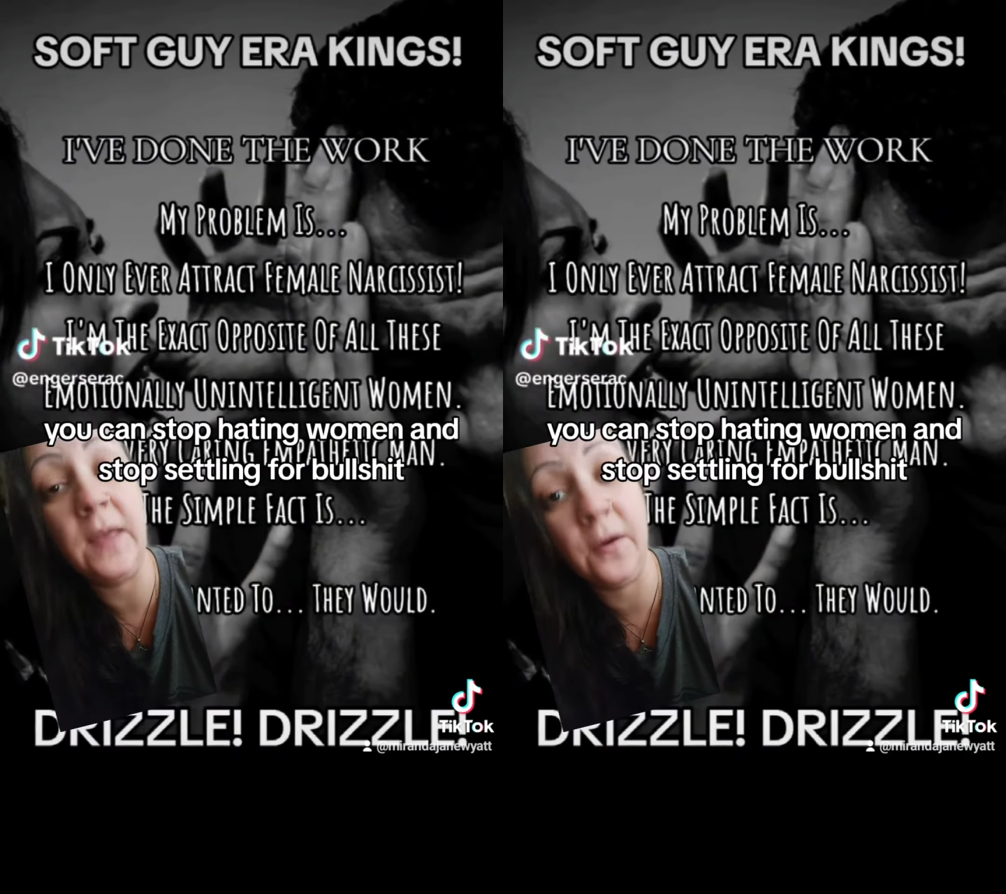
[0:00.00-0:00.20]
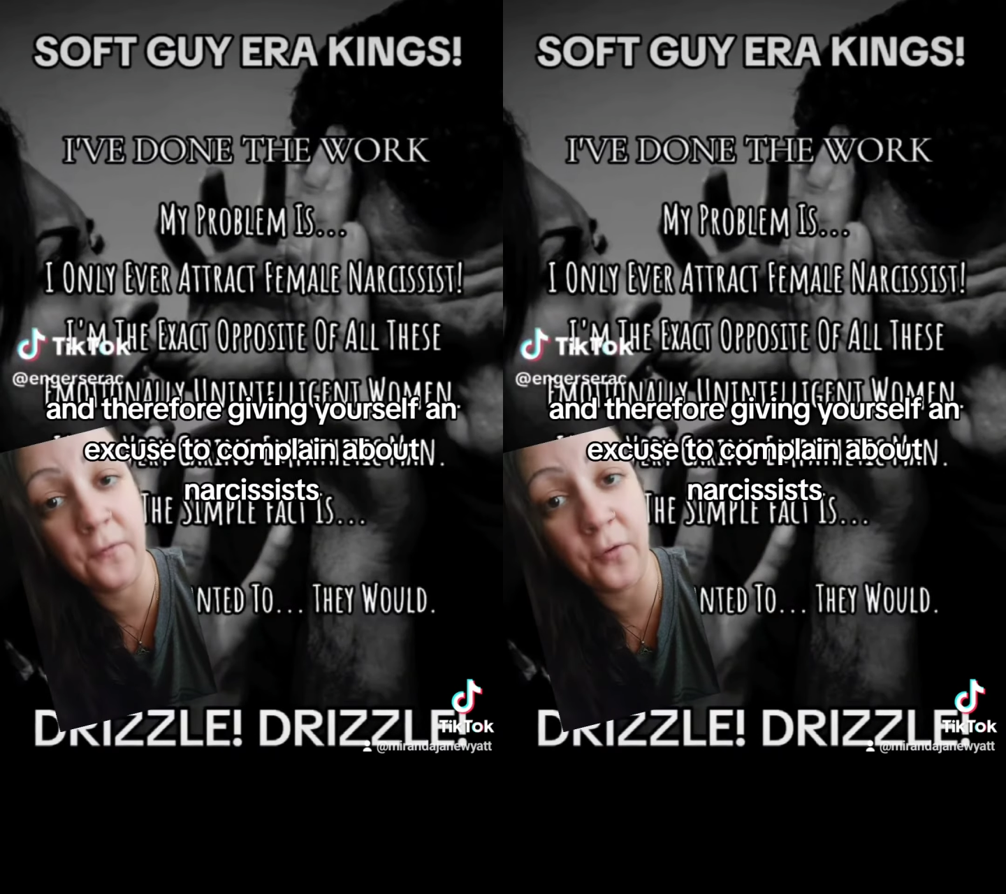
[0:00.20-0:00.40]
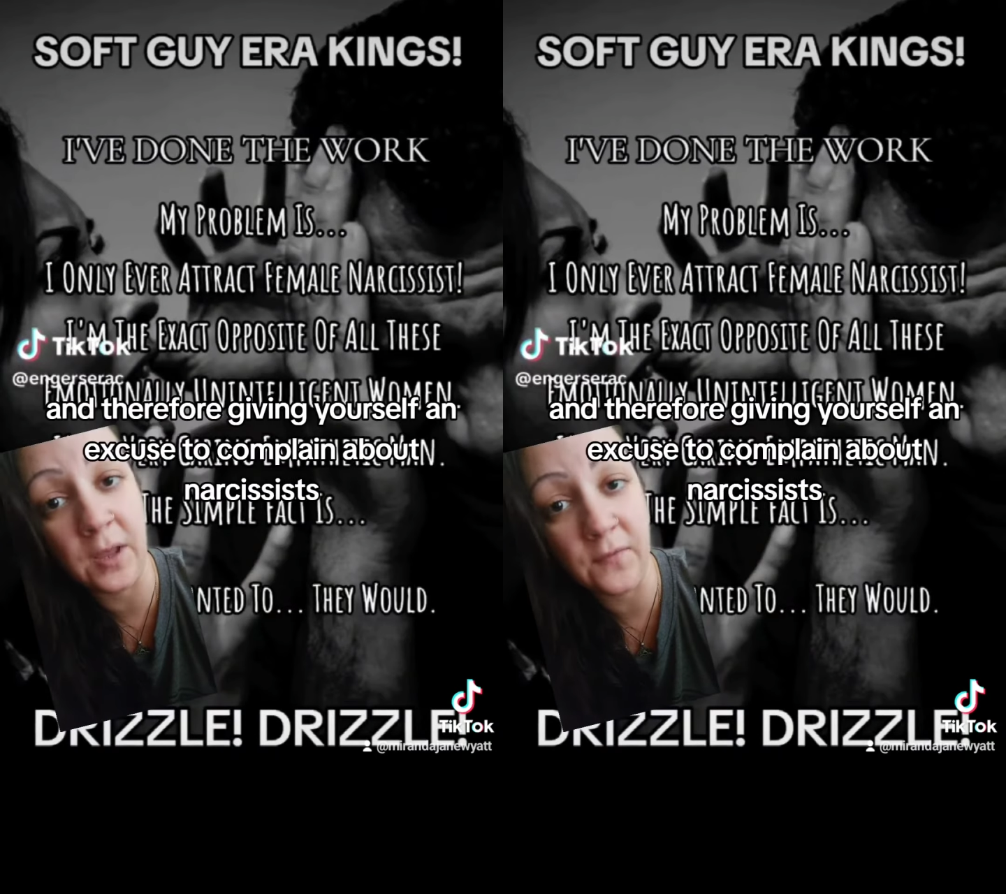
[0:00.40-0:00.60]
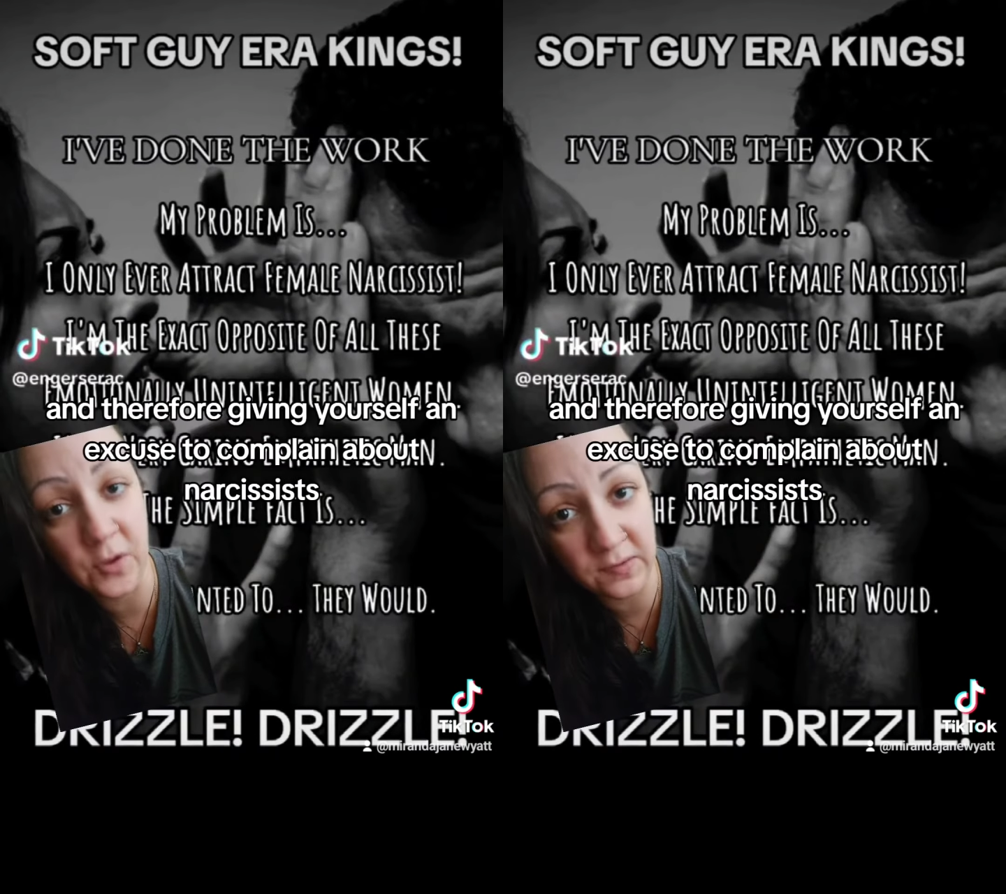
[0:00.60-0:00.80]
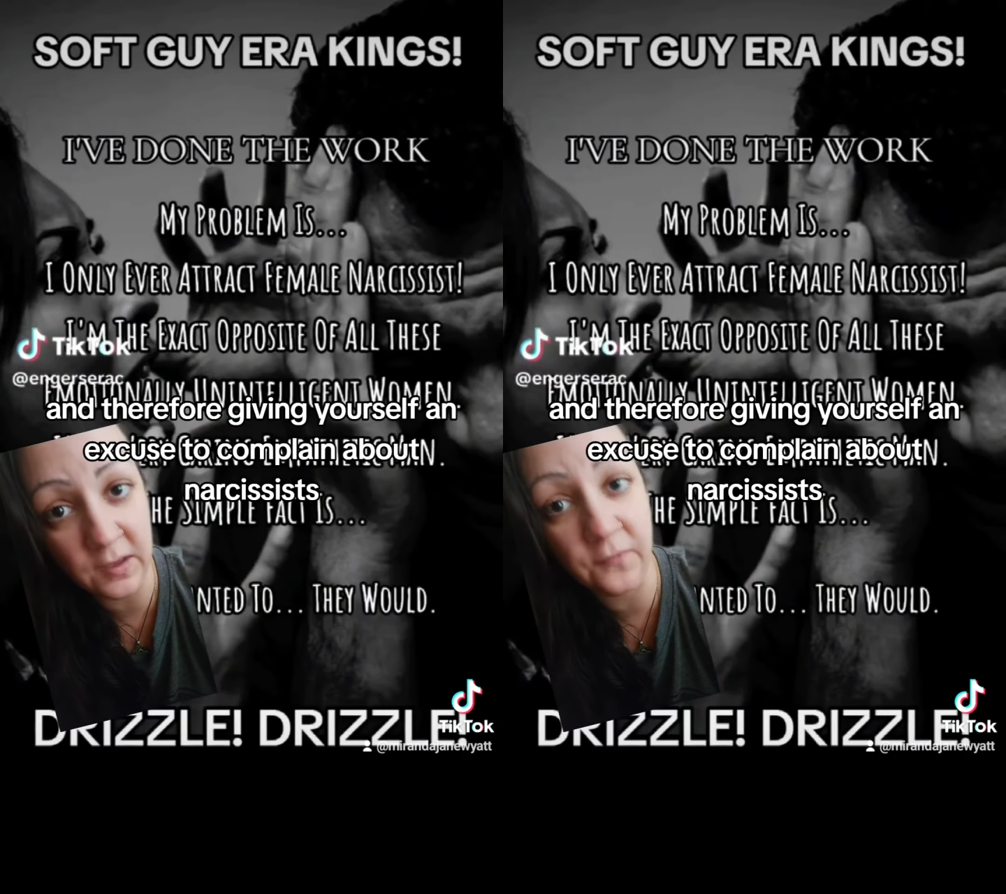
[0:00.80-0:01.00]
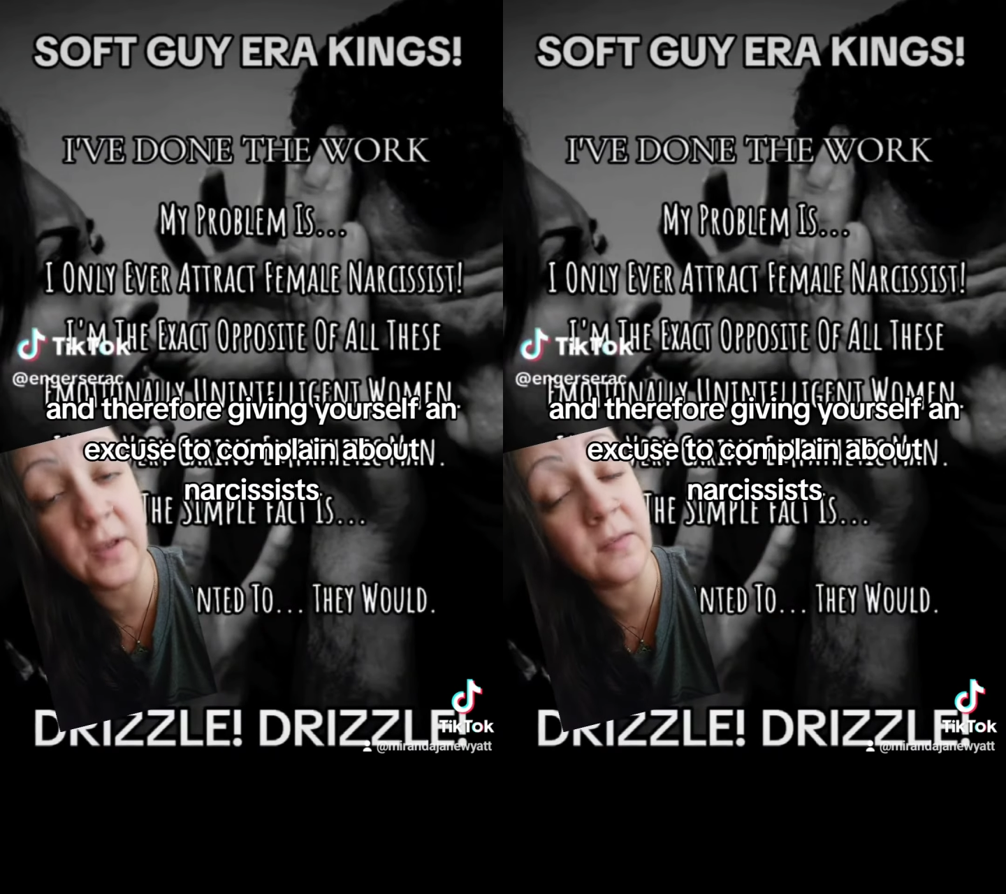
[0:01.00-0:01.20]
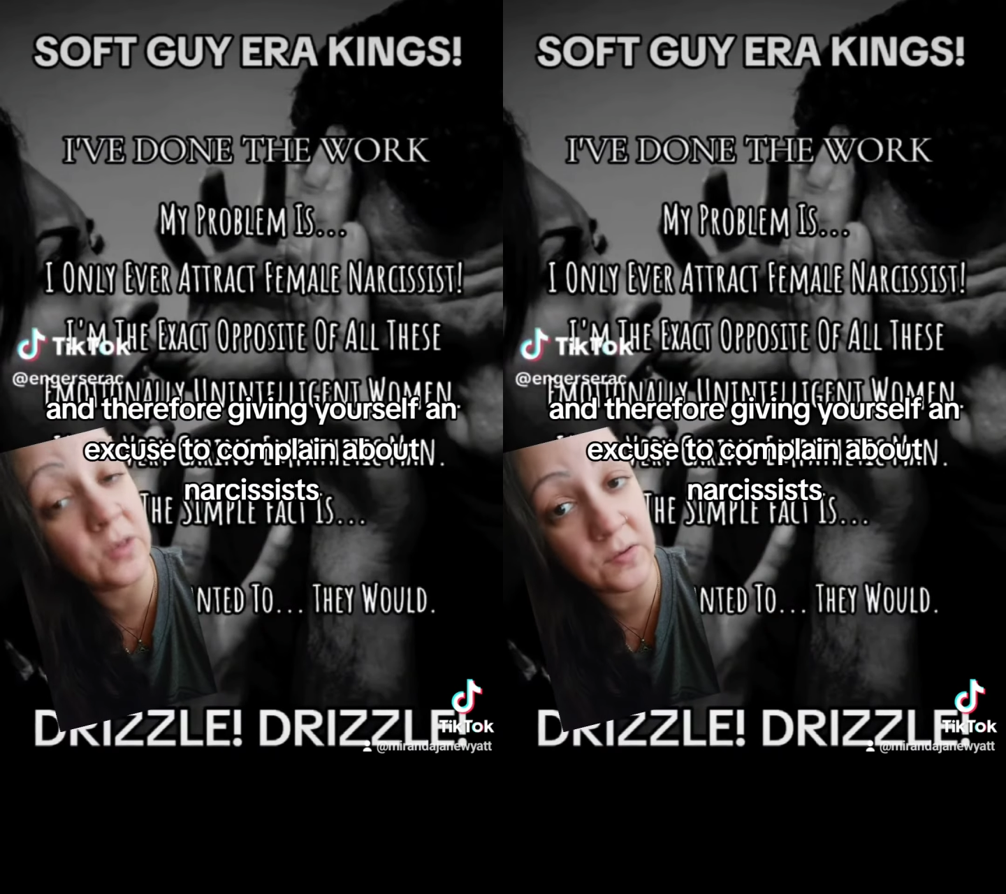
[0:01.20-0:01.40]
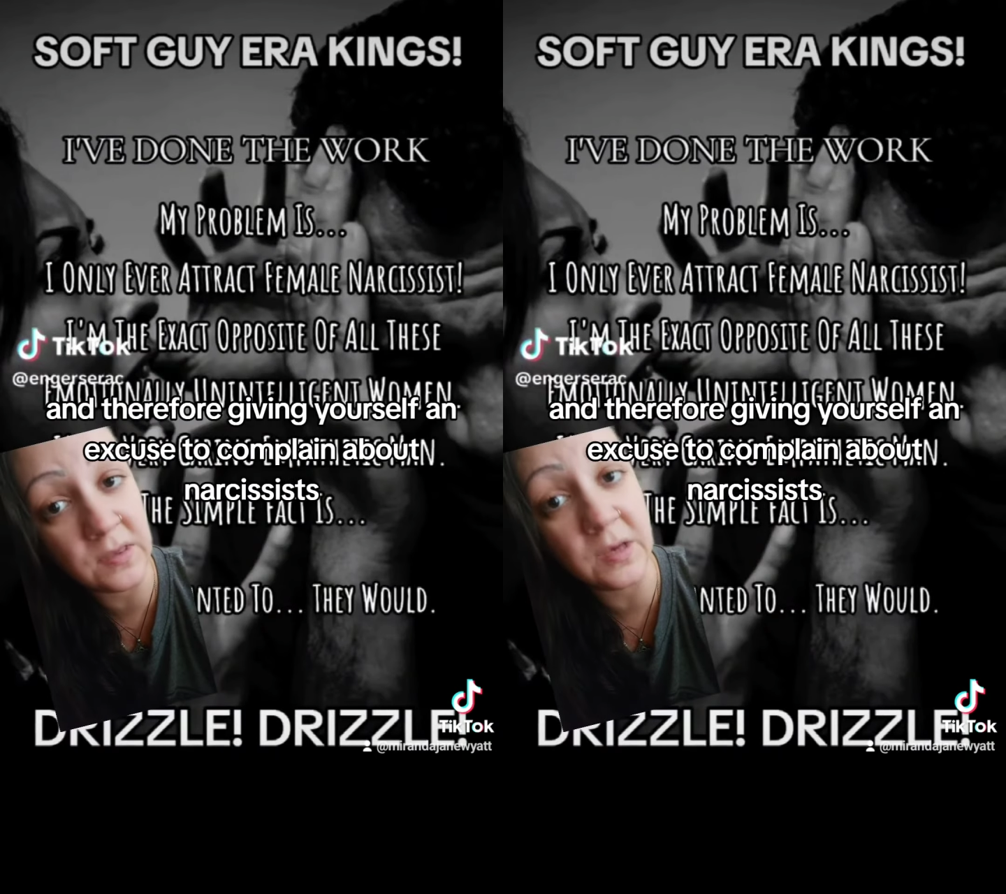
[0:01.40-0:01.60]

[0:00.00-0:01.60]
and therefore giving yourself an excuse